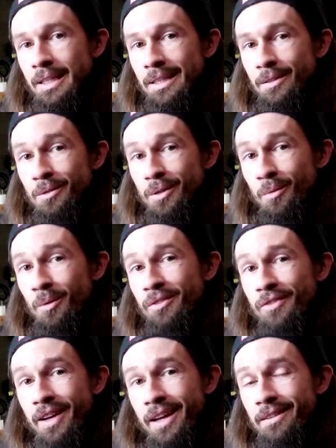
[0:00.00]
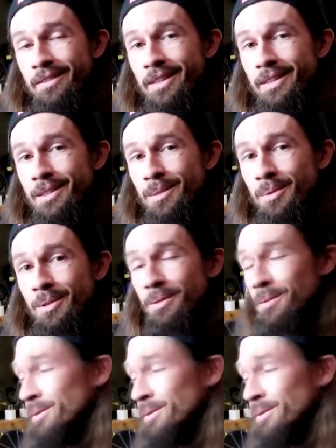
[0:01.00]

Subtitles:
and there's only one fan on that CPU.